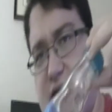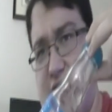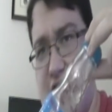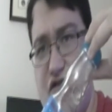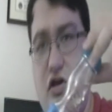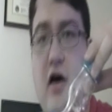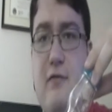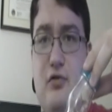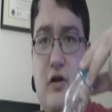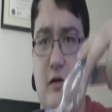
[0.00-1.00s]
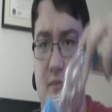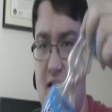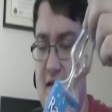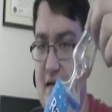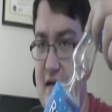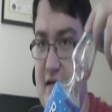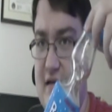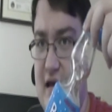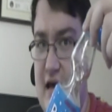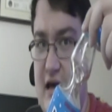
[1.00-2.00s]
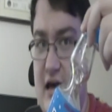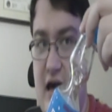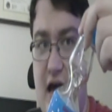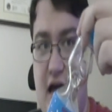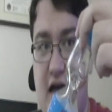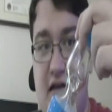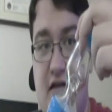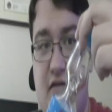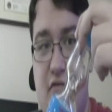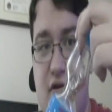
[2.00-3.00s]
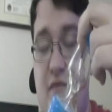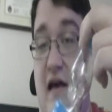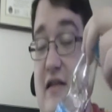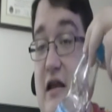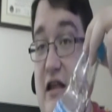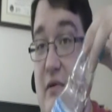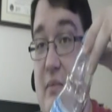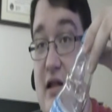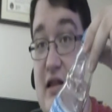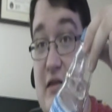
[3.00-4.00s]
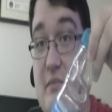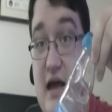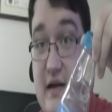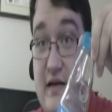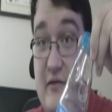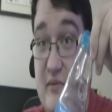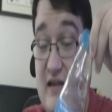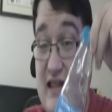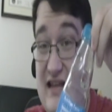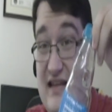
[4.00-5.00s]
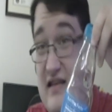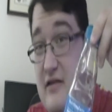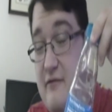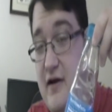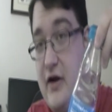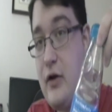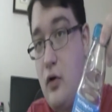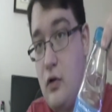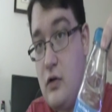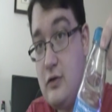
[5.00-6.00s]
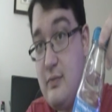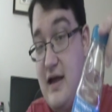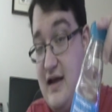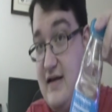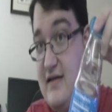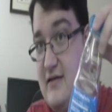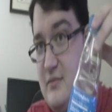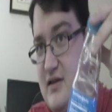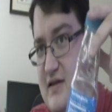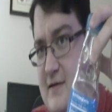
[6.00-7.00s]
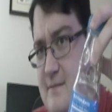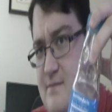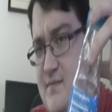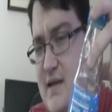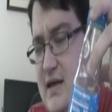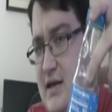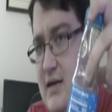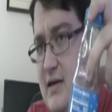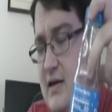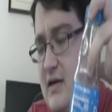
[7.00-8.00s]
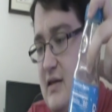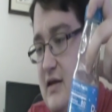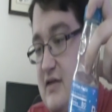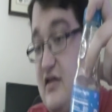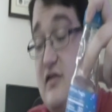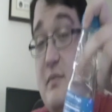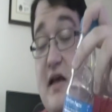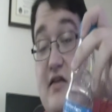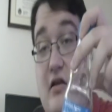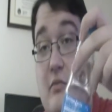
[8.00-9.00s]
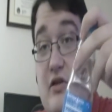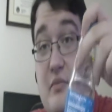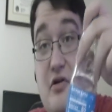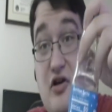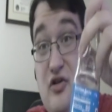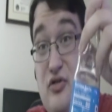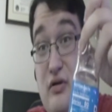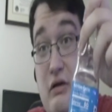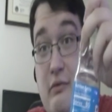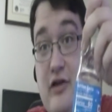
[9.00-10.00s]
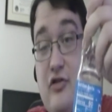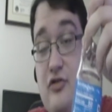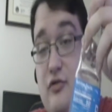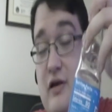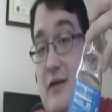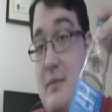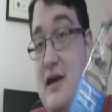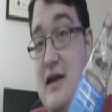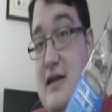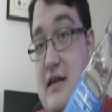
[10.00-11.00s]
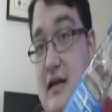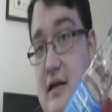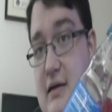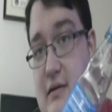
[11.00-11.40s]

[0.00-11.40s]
in the soft drink business, and what fascinates me about this mechanism is that this is a very old mechanism. It's, like, just based on some cursory research on Wikipedia,